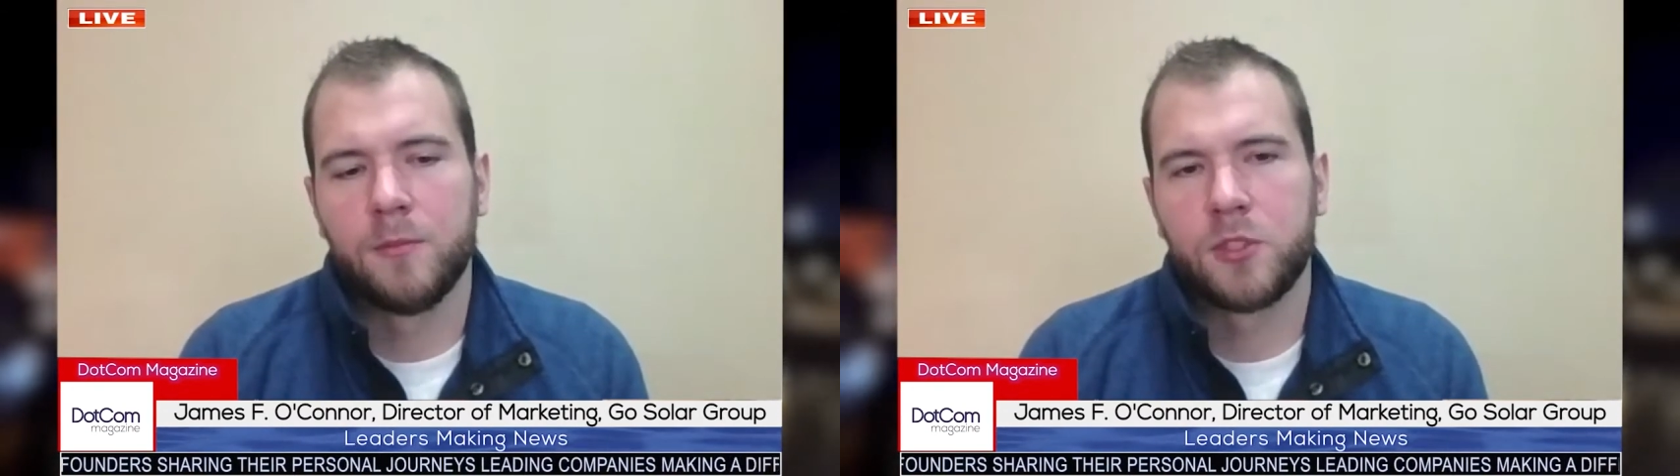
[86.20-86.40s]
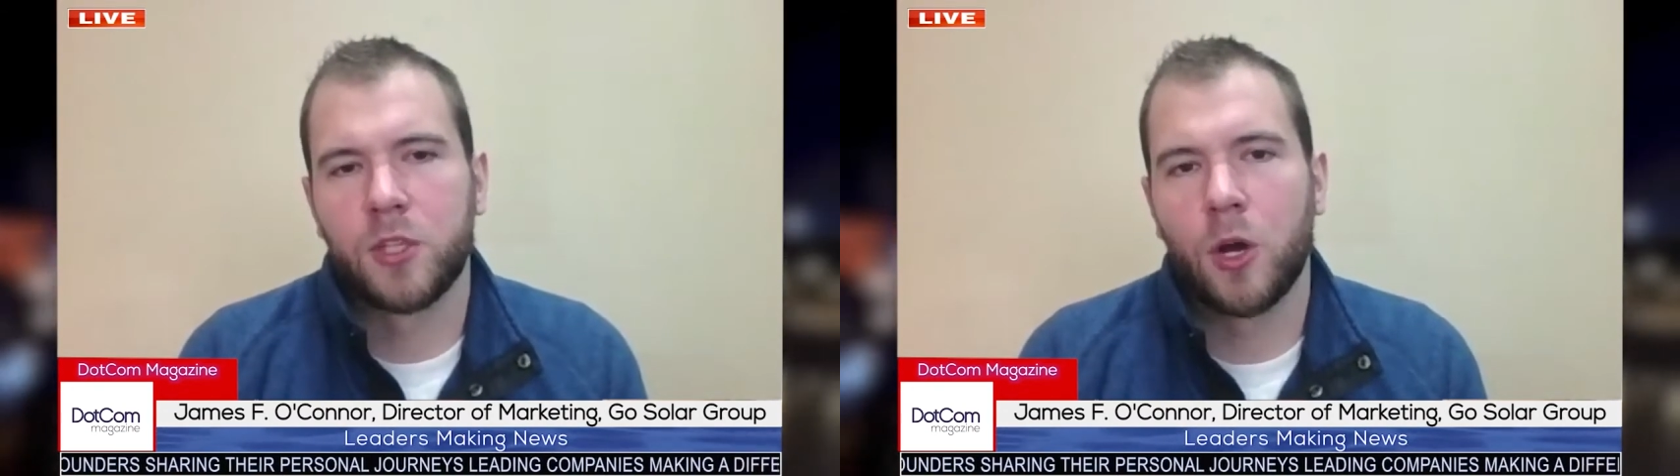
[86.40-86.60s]

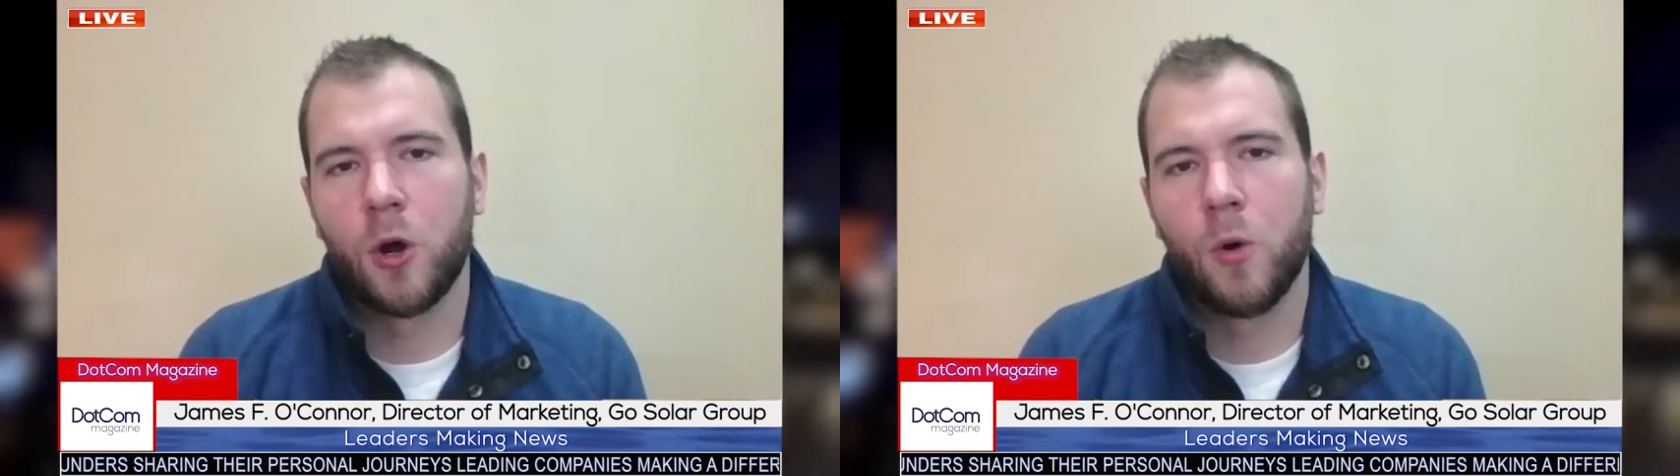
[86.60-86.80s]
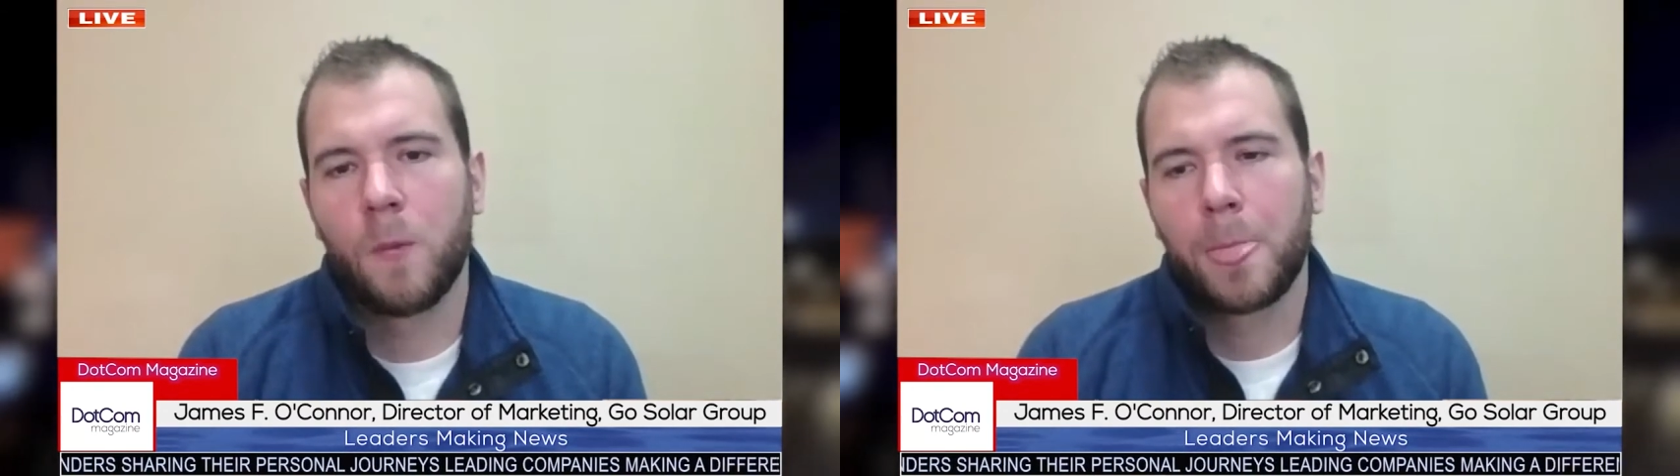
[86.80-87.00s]

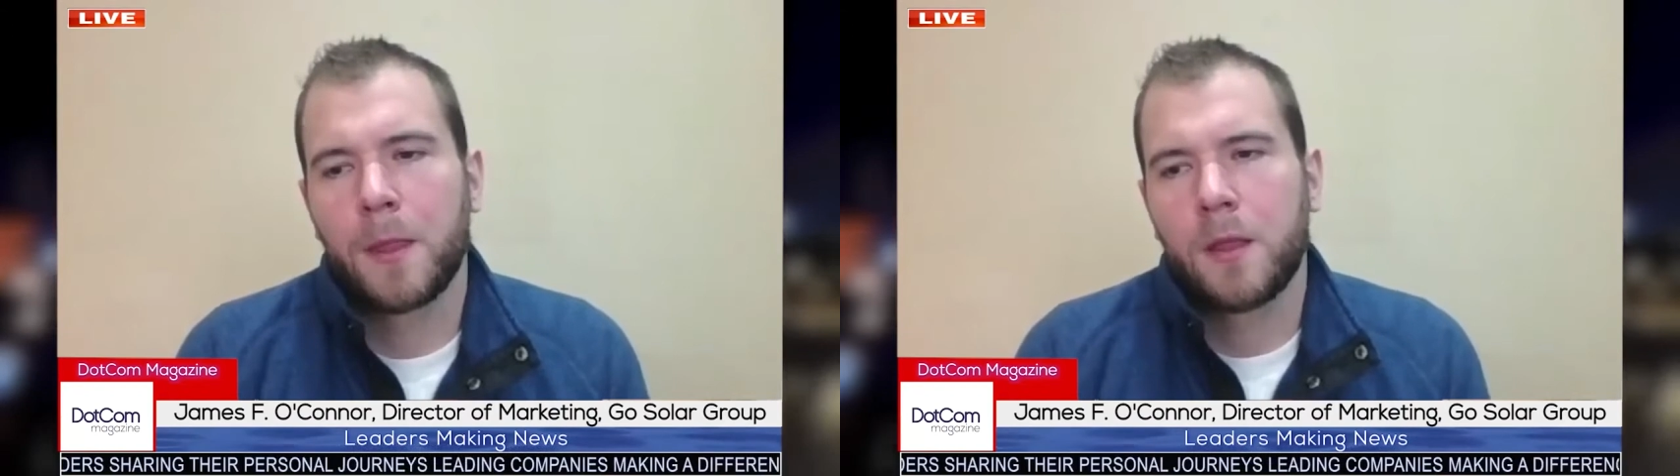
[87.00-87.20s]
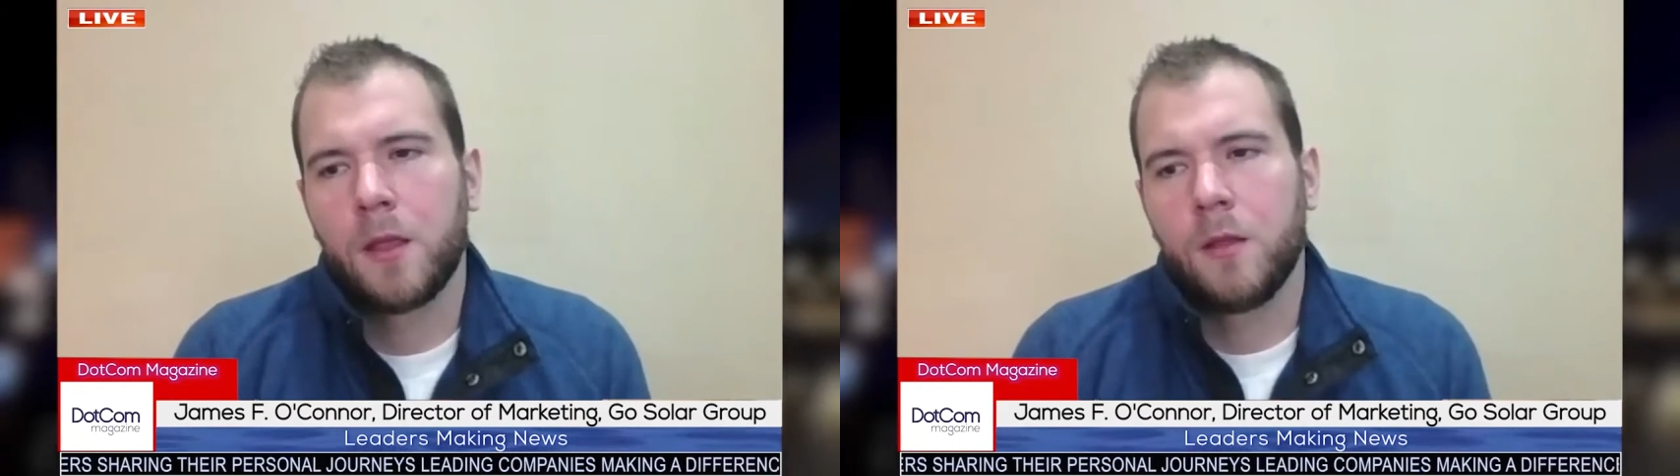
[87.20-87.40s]
So
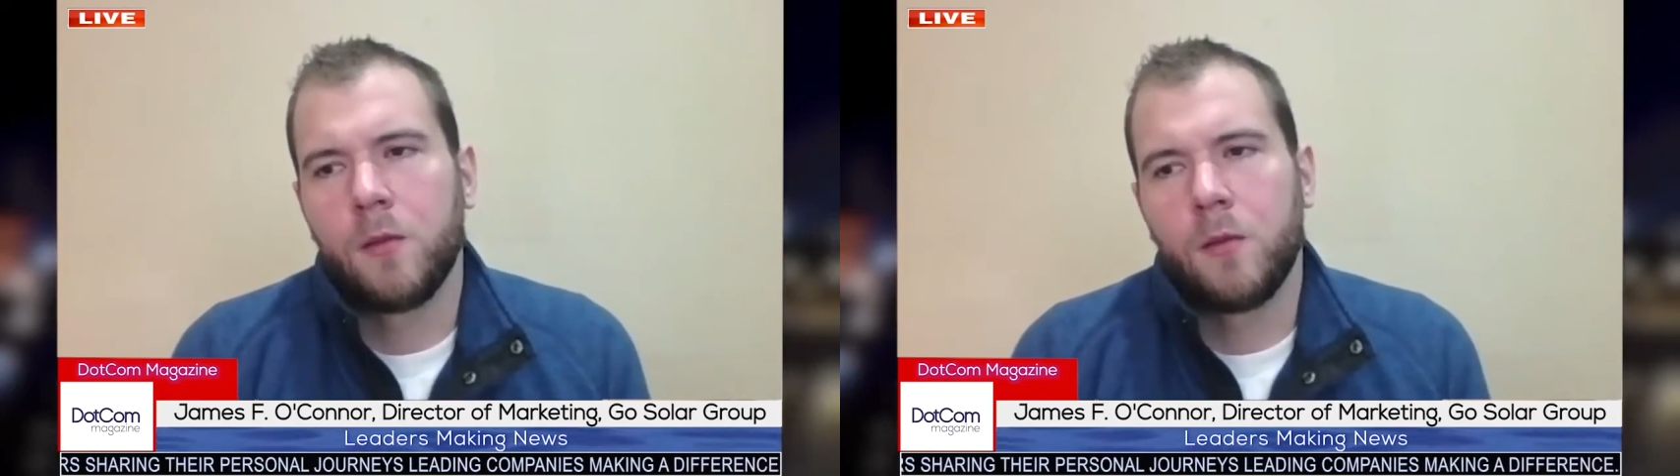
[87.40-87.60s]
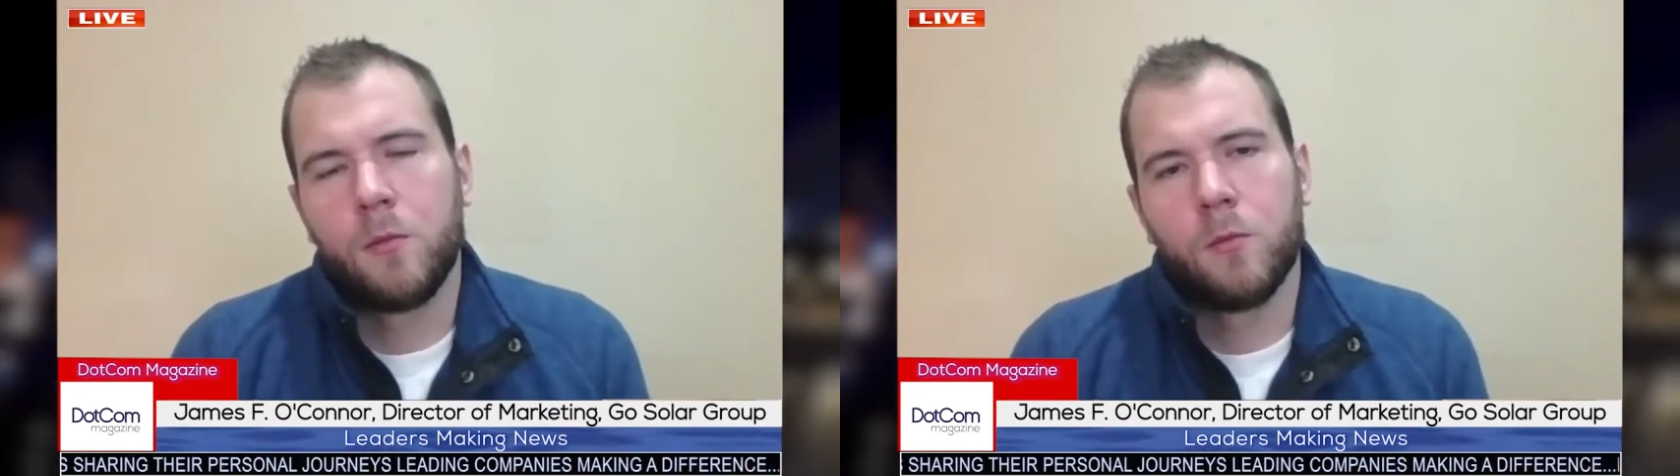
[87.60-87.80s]

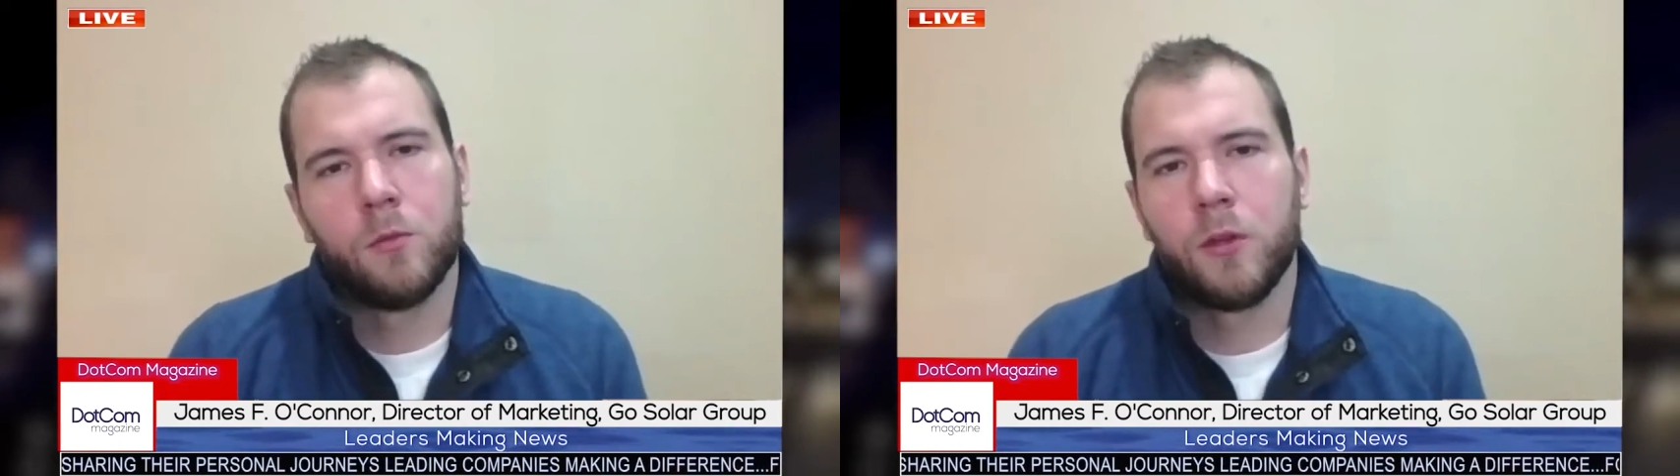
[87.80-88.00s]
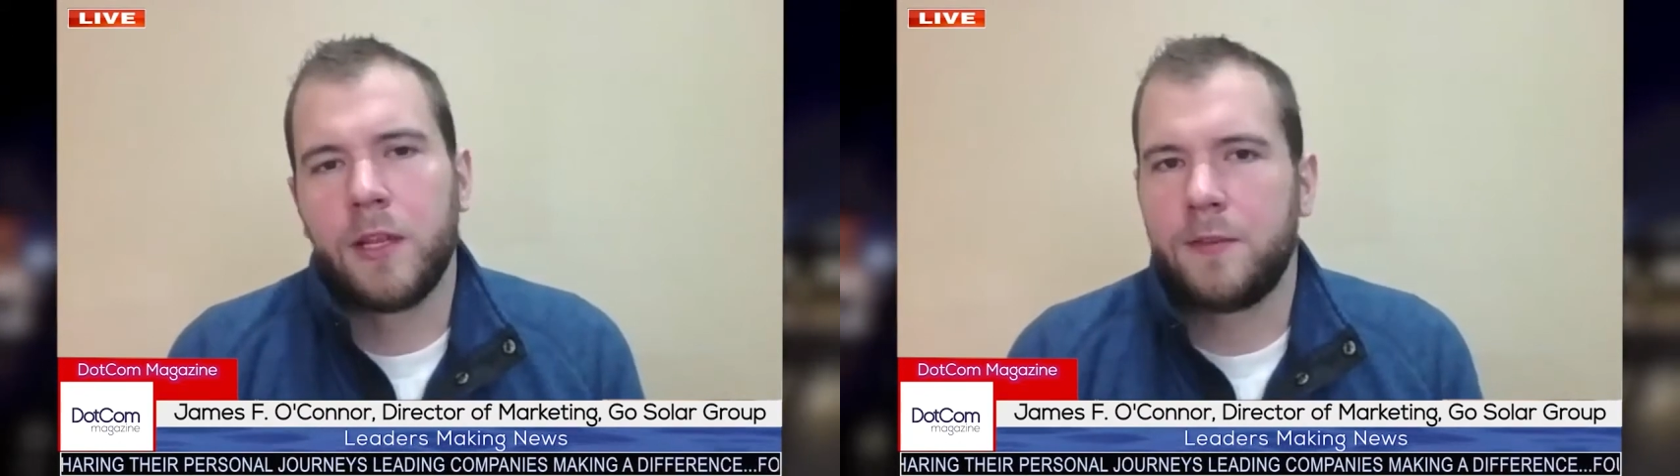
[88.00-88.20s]

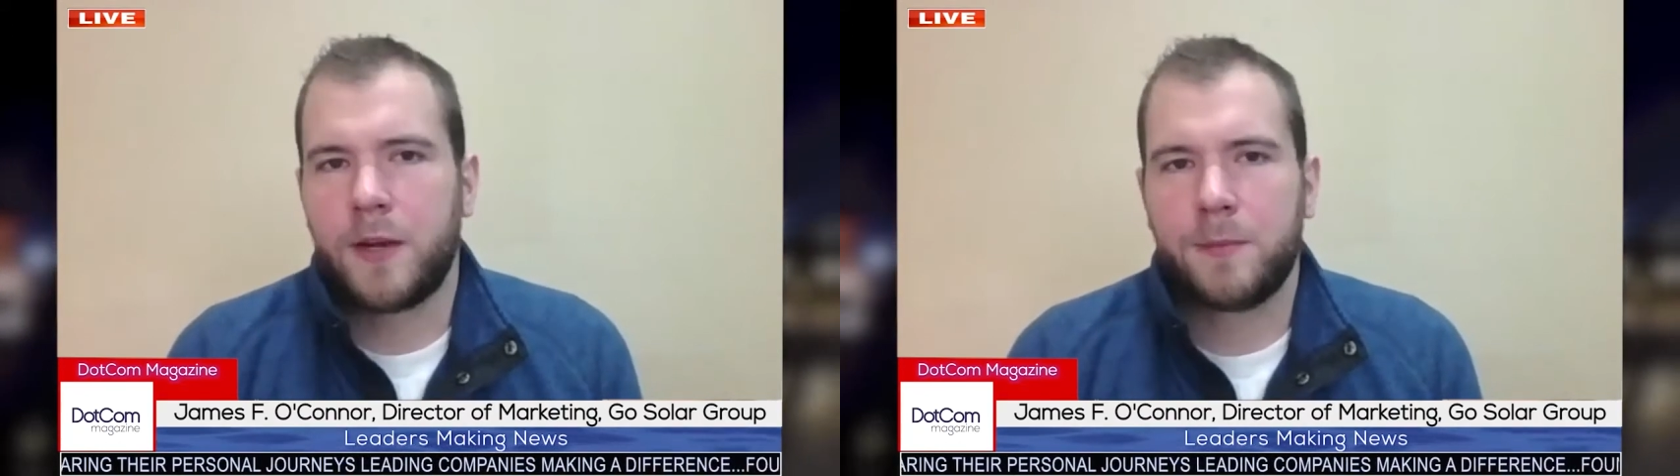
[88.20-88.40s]
leave